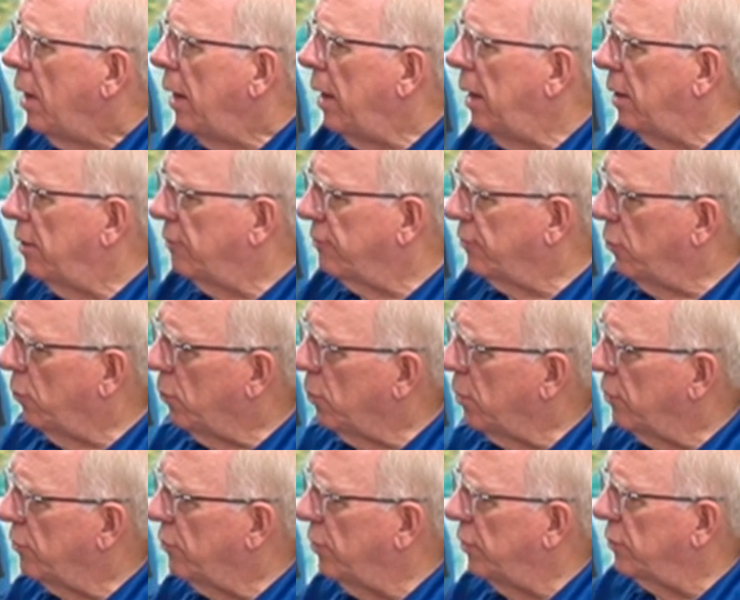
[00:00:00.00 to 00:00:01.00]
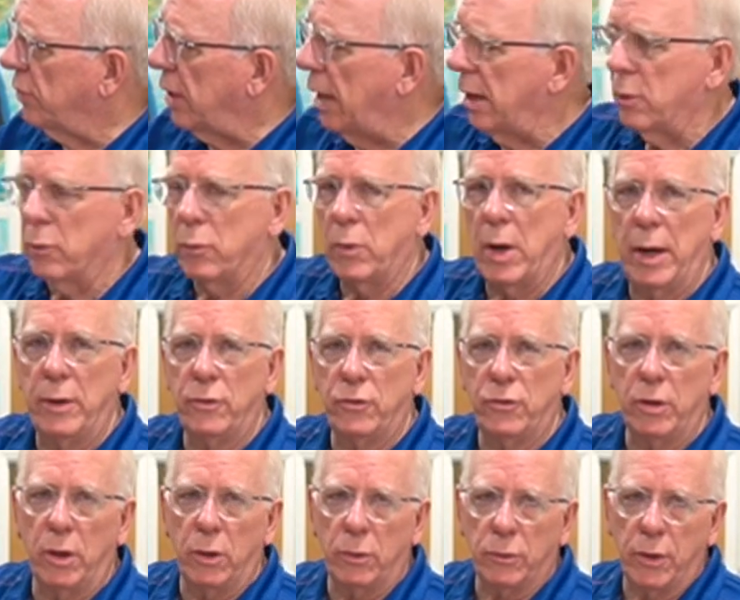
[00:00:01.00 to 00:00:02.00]
And of course, it's got a right
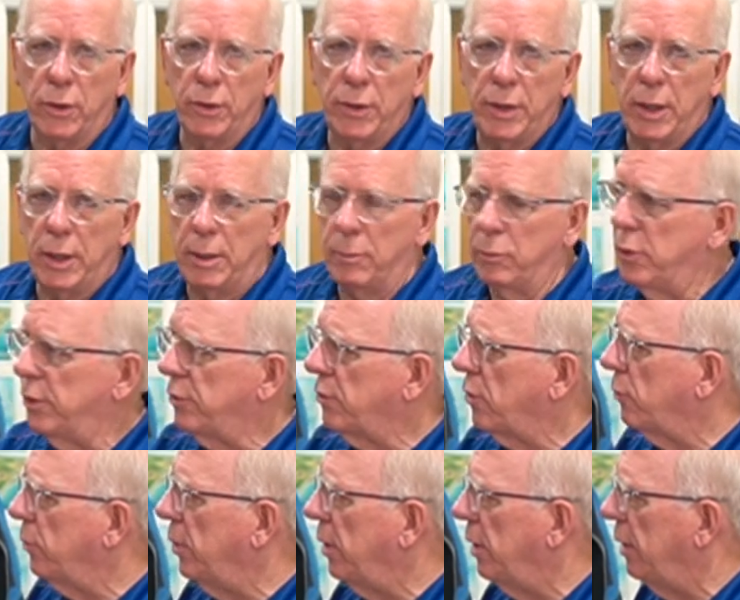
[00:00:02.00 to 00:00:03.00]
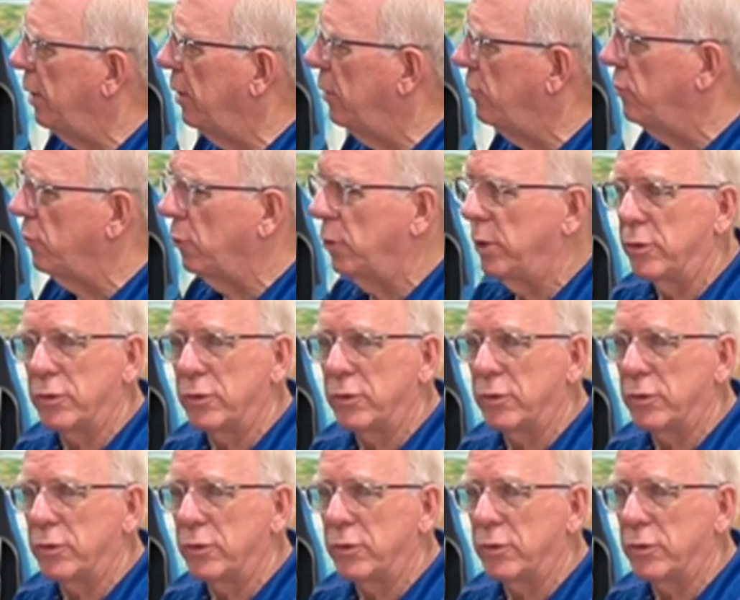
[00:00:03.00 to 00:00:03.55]
shoulder dump, which I really enjoy.